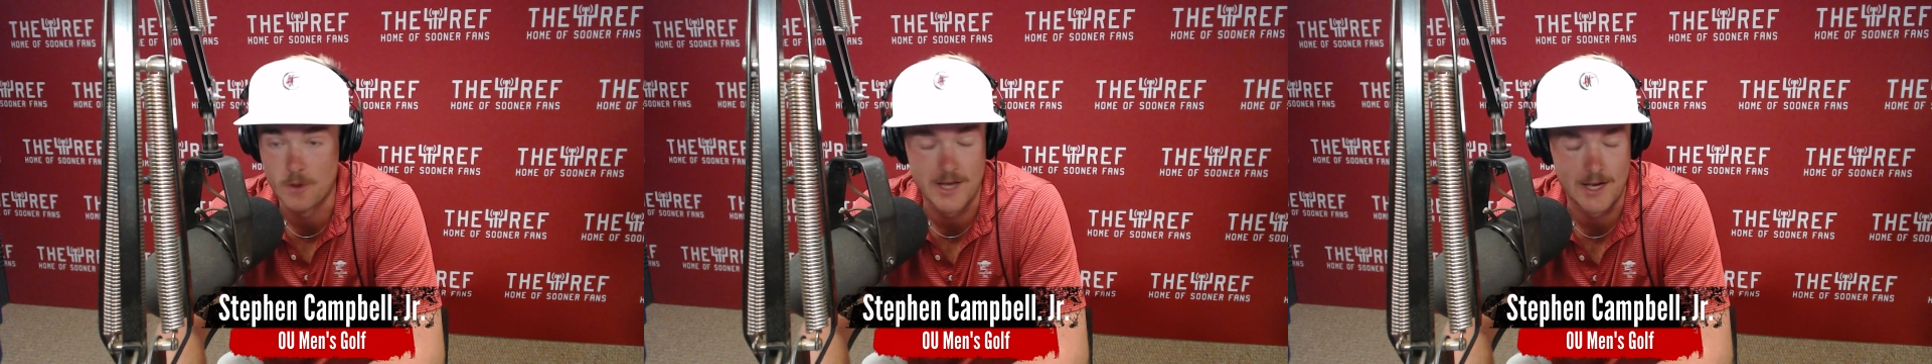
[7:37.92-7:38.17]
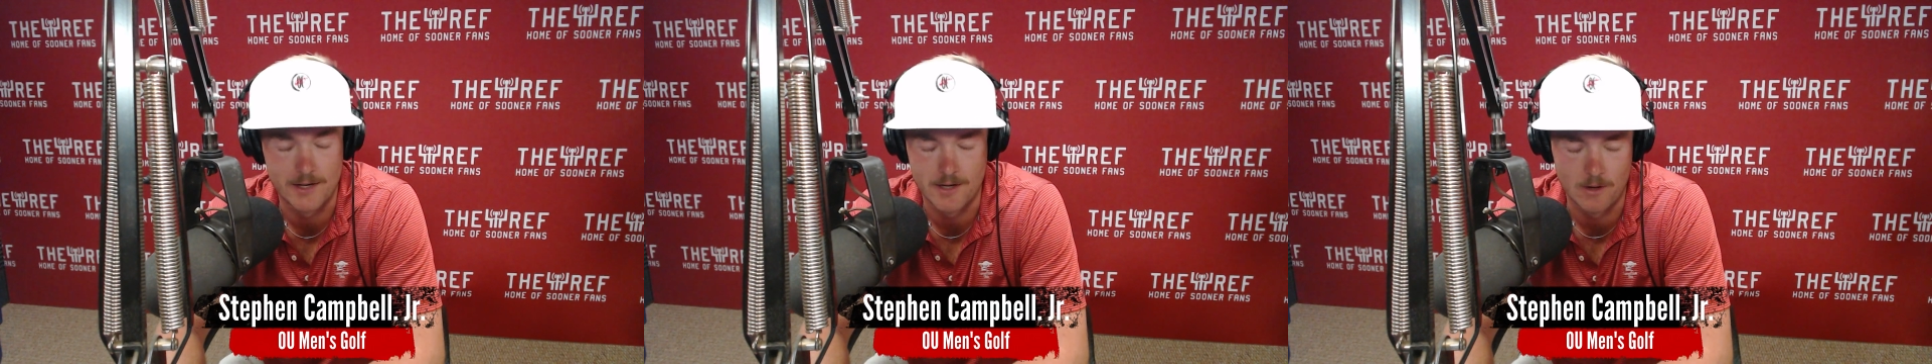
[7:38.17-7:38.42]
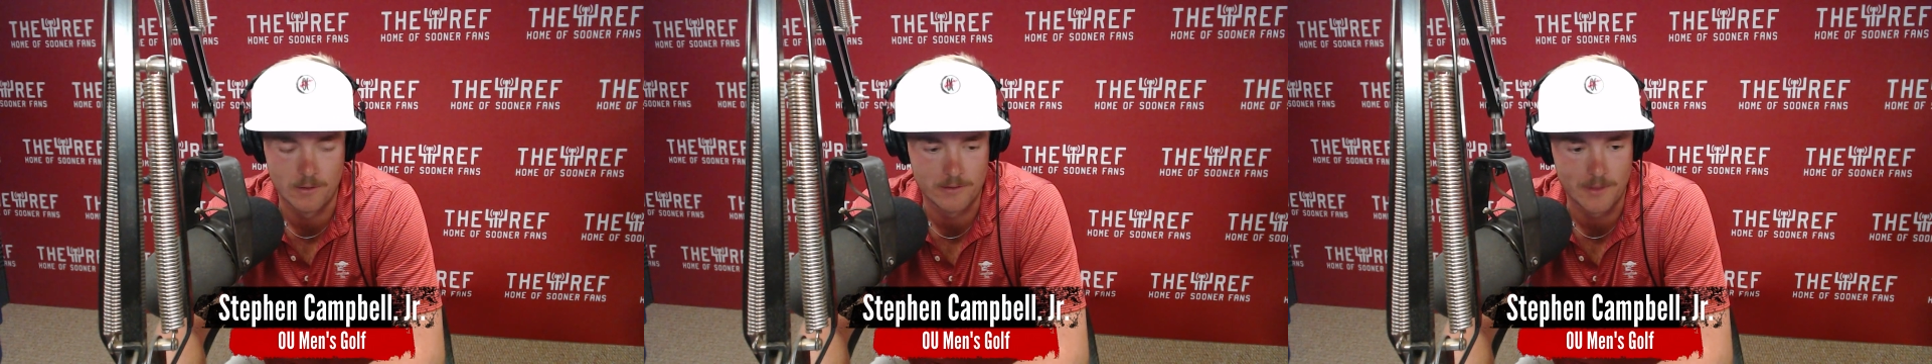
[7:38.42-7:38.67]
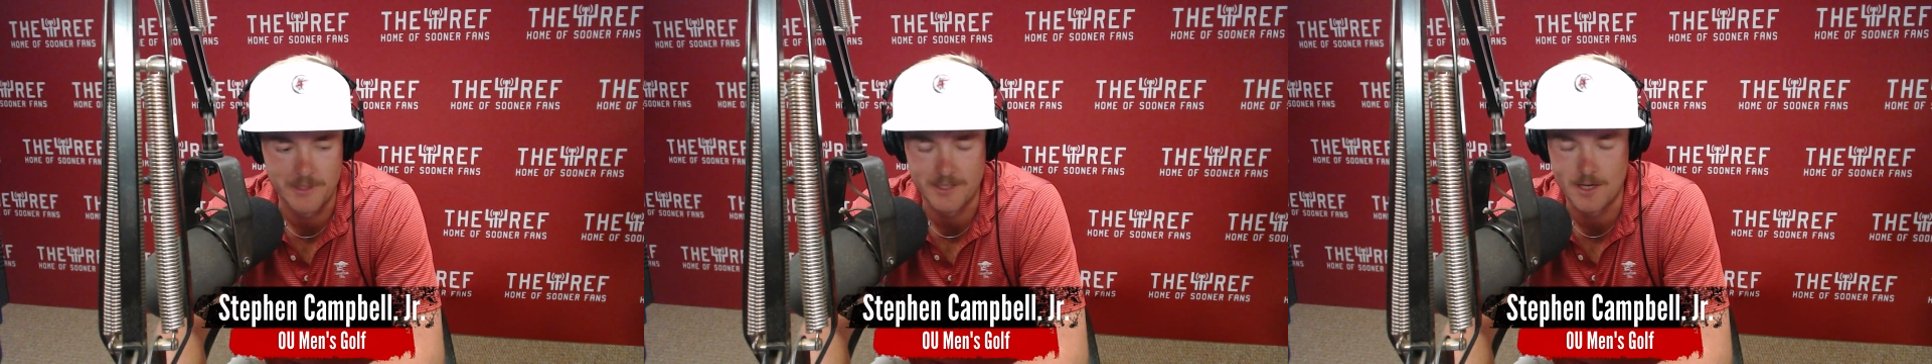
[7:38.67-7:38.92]
Oh, yeah,
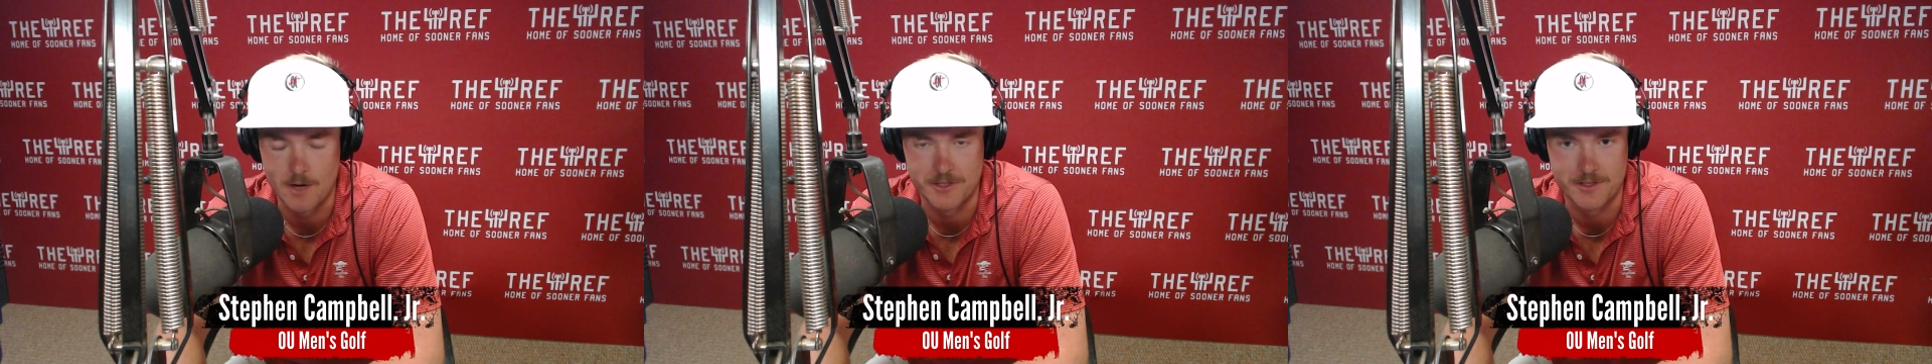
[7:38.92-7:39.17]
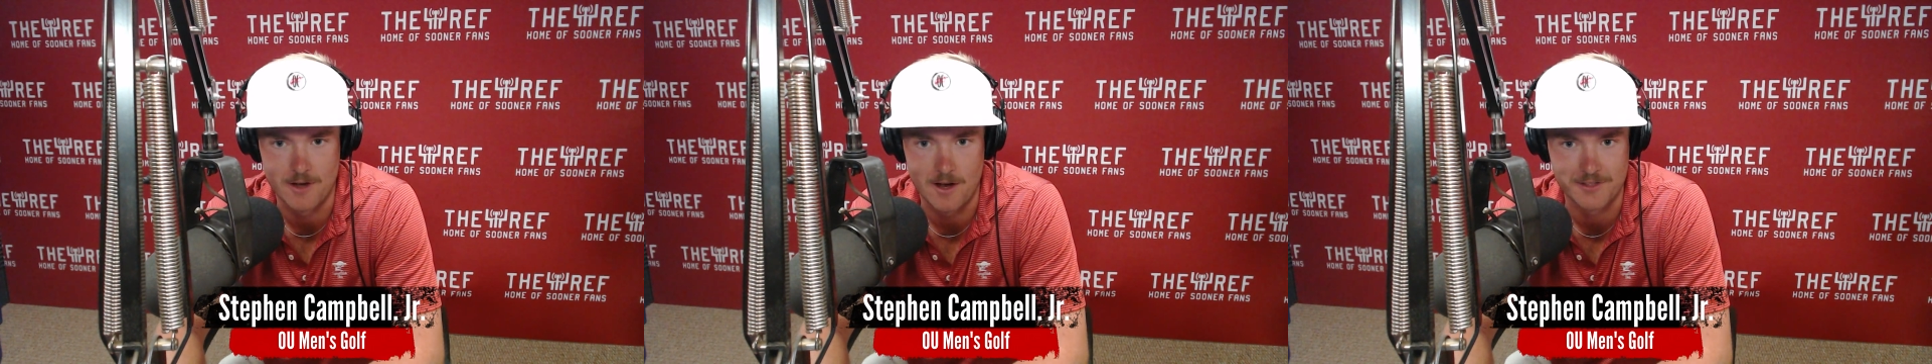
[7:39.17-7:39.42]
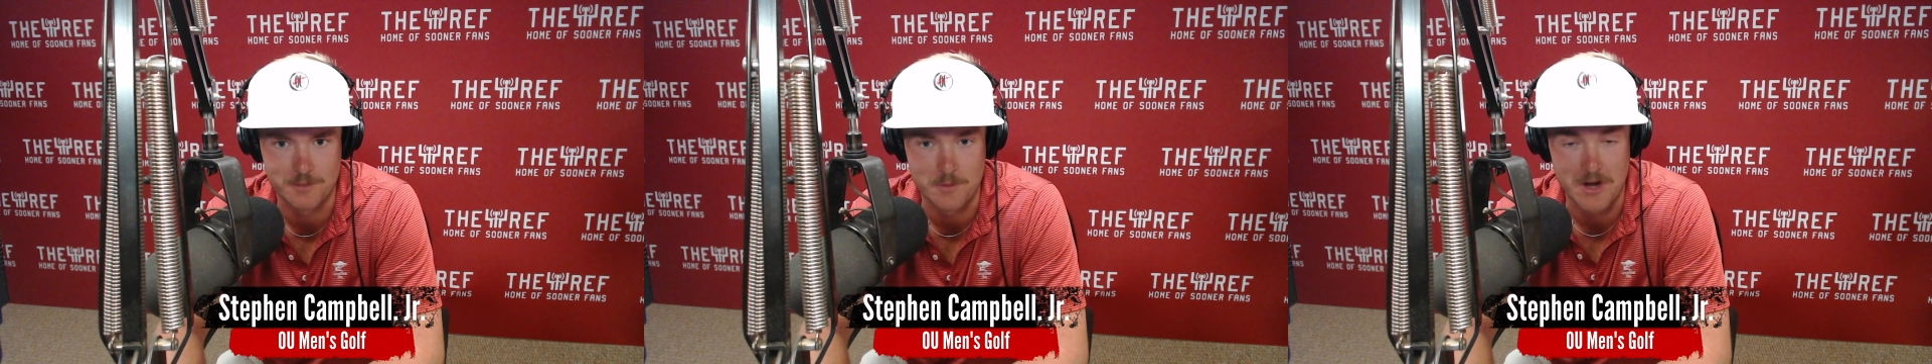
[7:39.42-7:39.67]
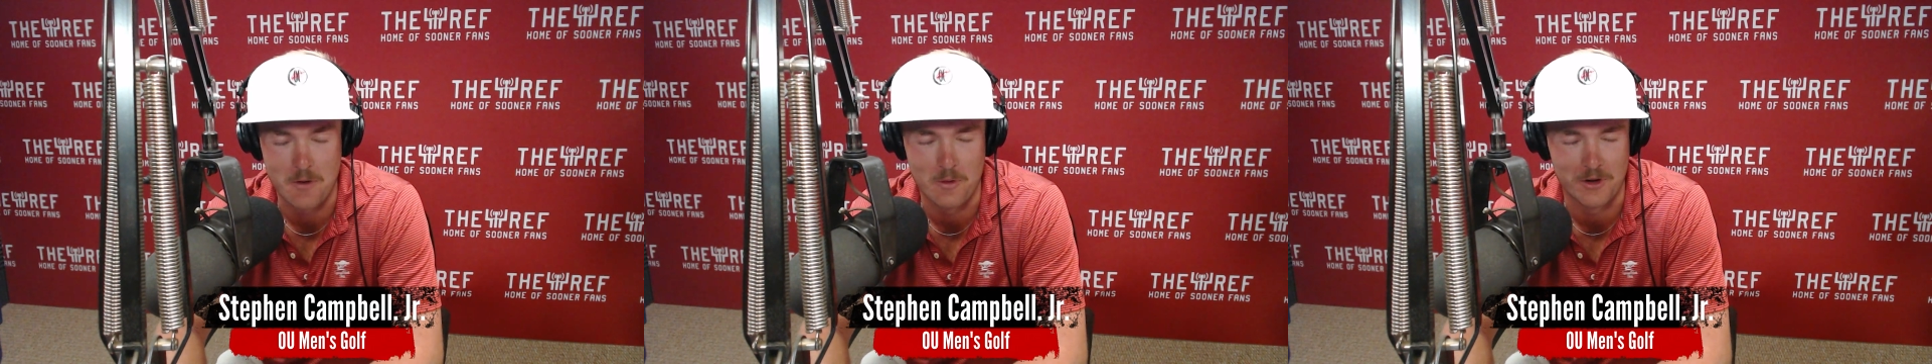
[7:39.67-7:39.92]
no. I mean, Coach is
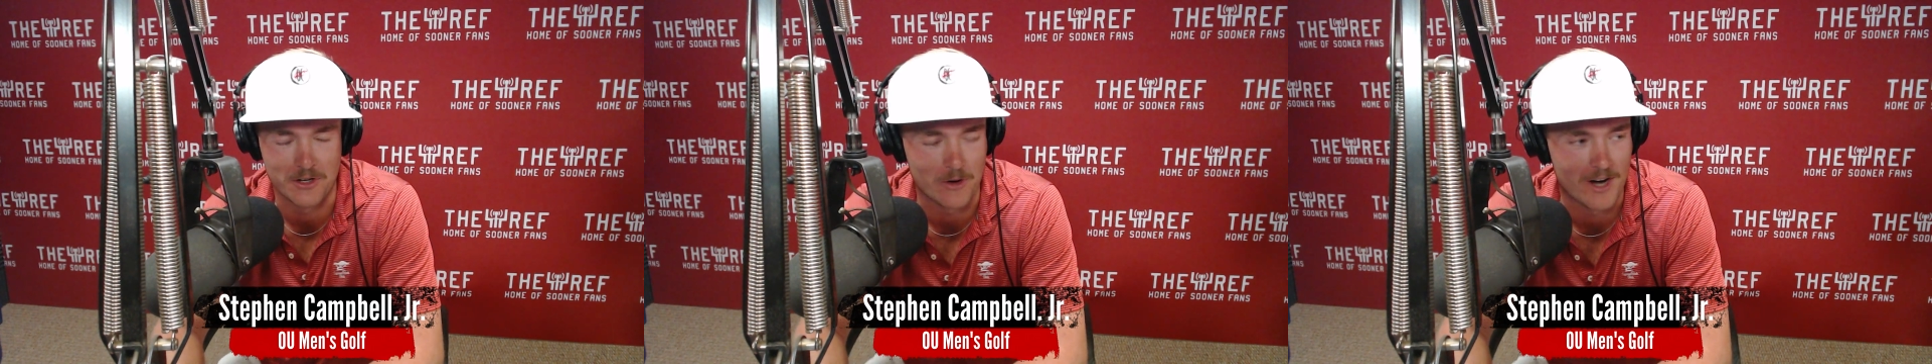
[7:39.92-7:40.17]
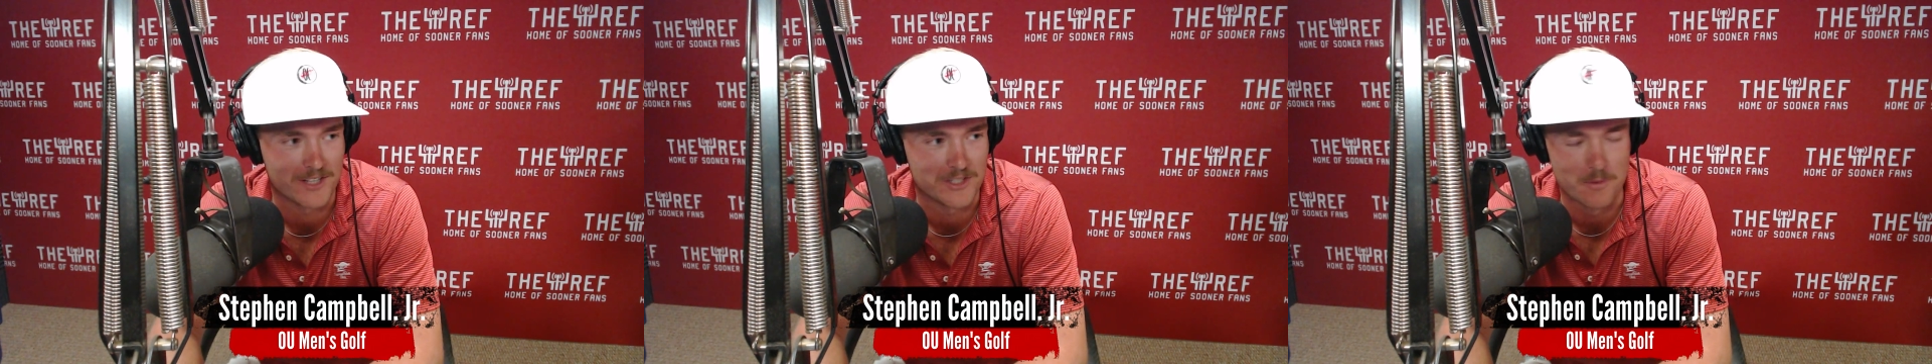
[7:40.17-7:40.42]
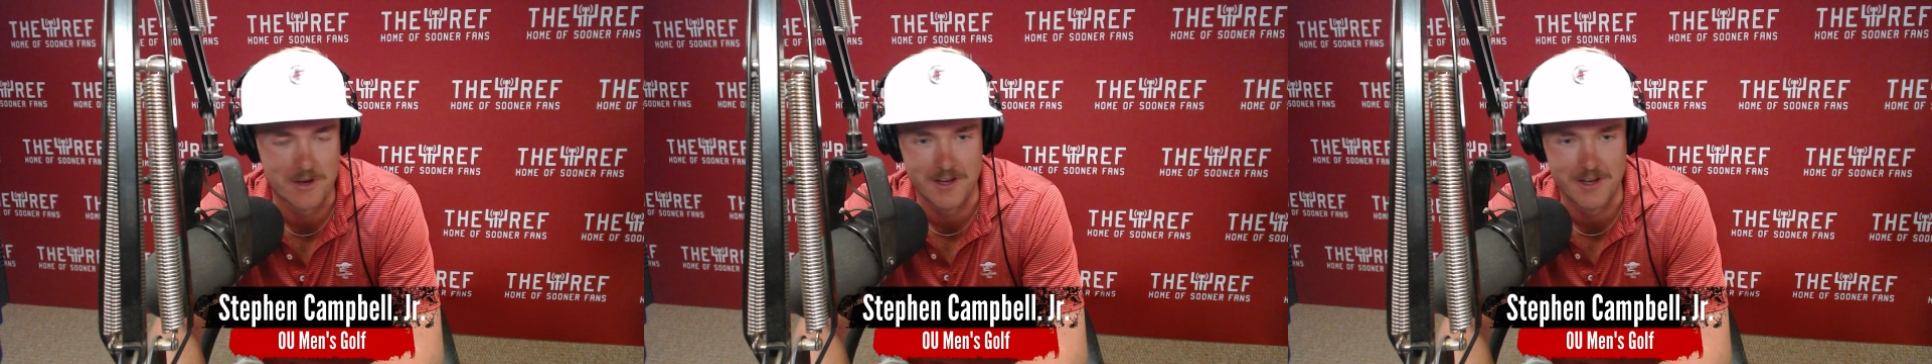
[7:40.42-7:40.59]
awesome, and I don't want to correct you,